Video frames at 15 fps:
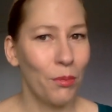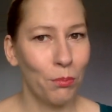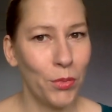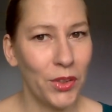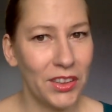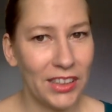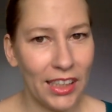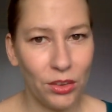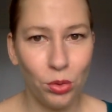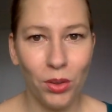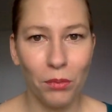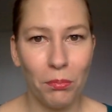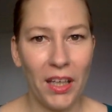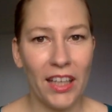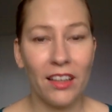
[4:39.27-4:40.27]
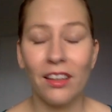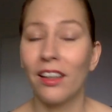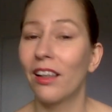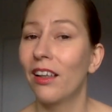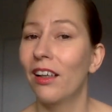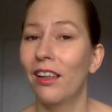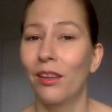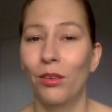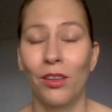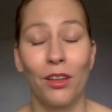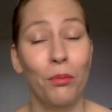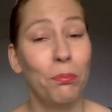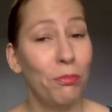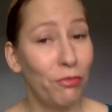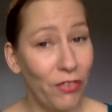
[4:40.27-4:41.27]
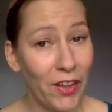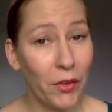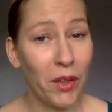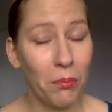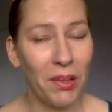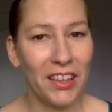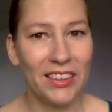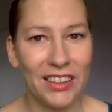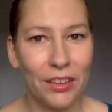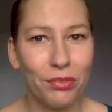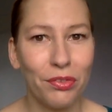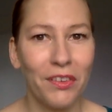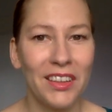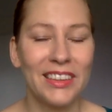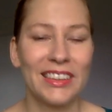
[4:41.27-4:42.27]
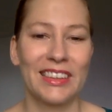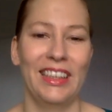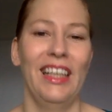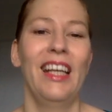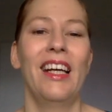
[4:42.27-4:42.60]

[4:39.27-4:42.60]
but that will make a very big difference